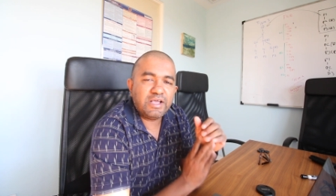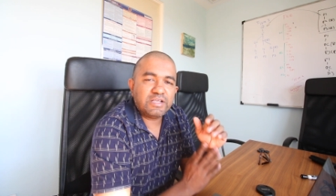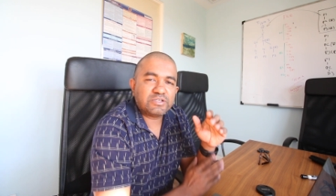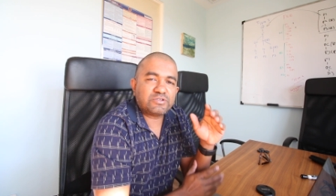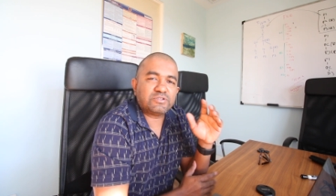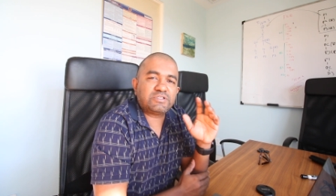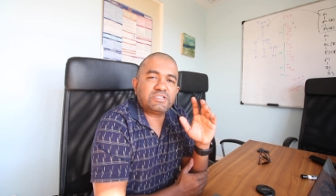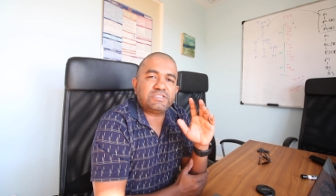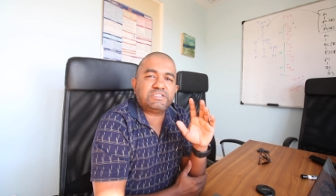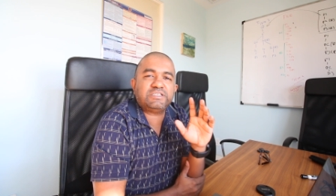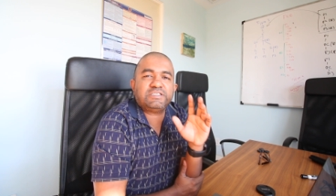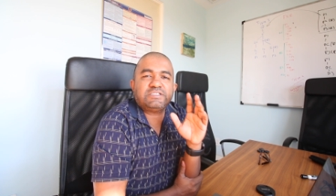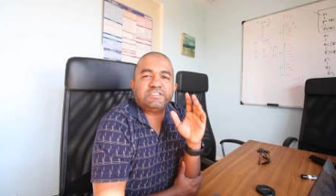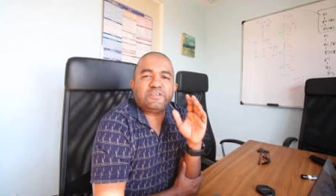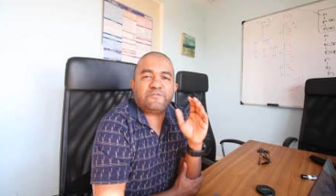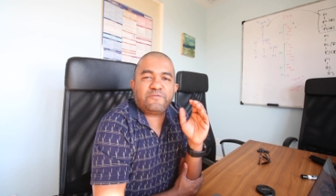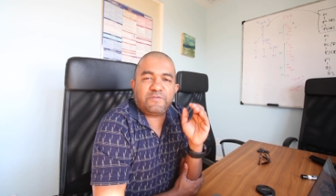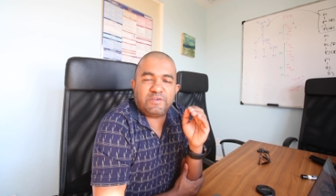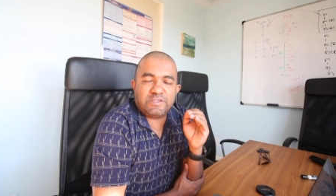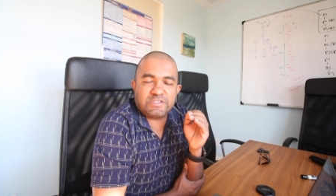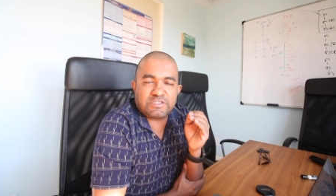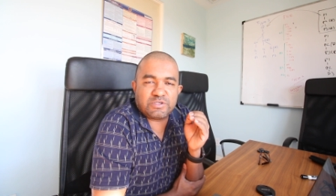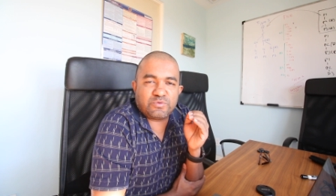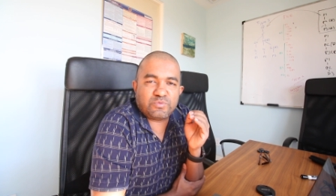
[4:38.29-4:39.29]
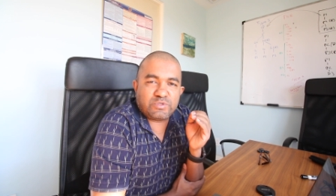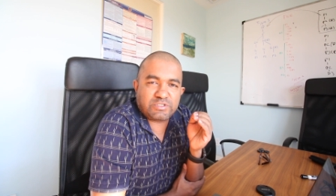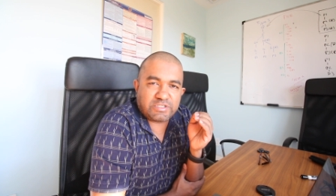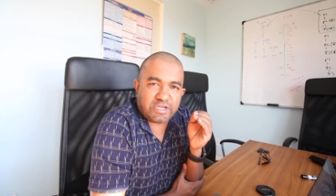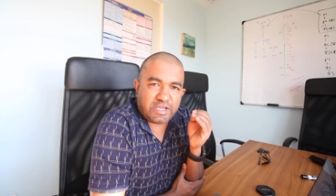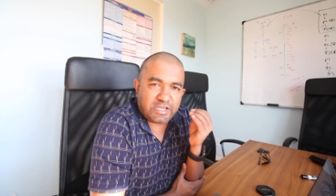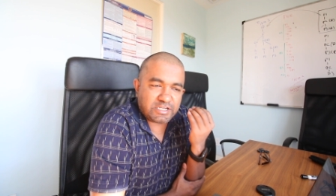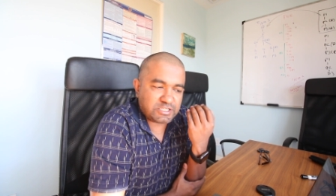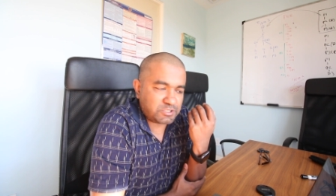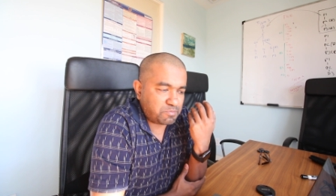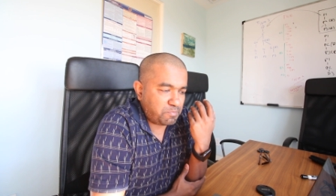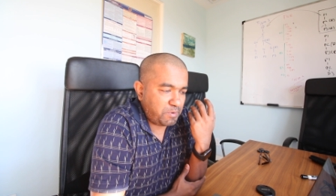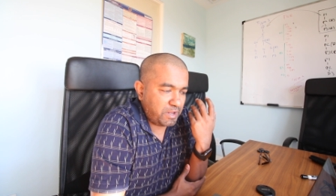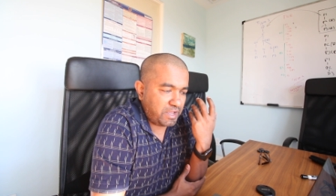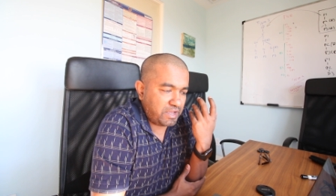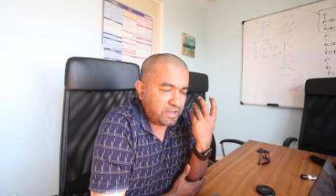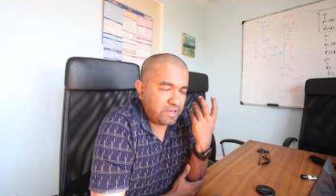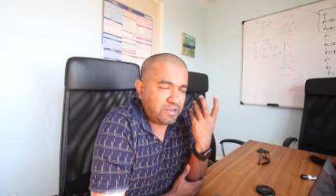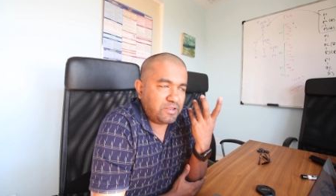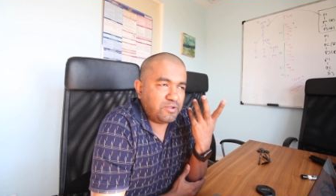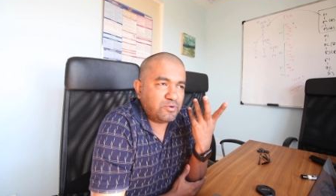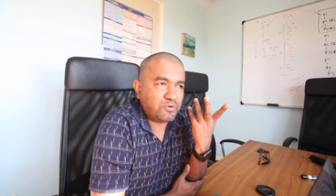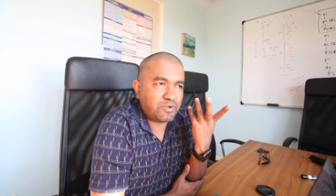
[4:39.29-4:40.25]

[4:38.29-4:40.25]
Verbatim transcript: So this is the feature which I explained.